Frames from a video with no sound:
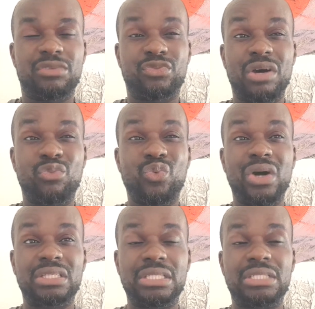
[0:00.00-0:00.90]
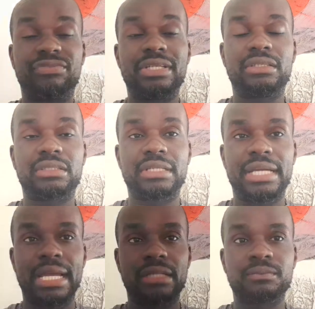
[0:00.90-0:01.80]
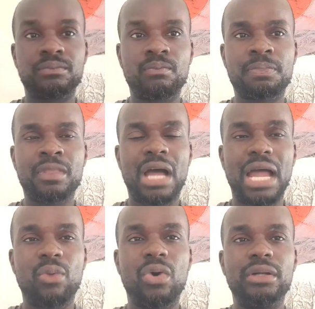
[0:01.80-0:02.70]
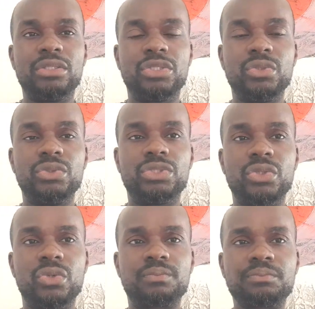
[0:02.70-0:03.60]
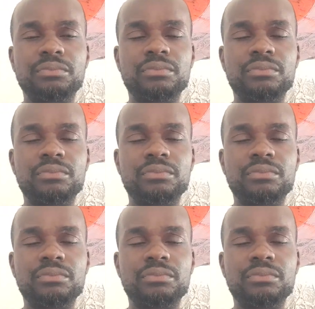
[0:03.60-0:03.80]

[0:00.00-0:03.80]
if you have watched this video to the end, I want you to